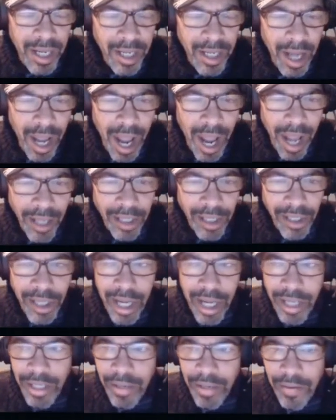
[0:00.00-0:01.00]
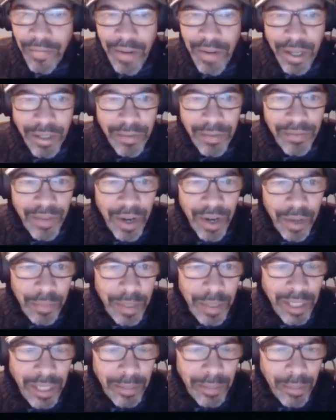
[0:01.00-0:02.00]
I understand you're a very, very
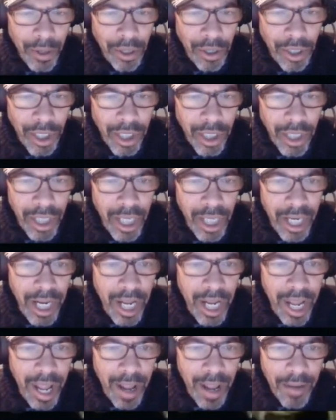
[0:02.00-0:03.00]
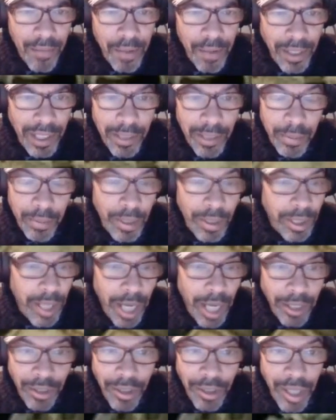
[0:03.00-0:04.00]
busy person, and we just
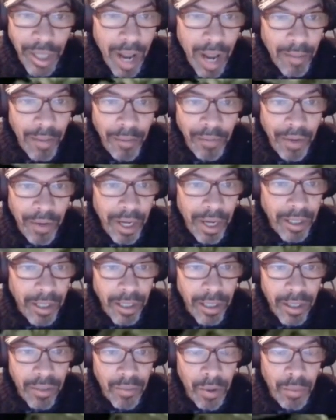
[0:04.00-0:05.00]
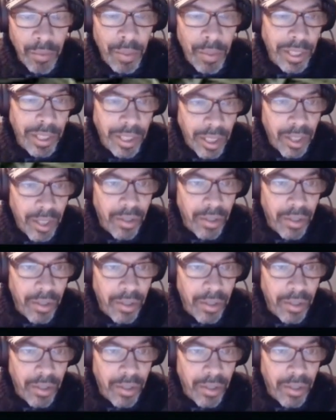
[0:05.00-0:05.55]
appreciate your time, my friend. We really do.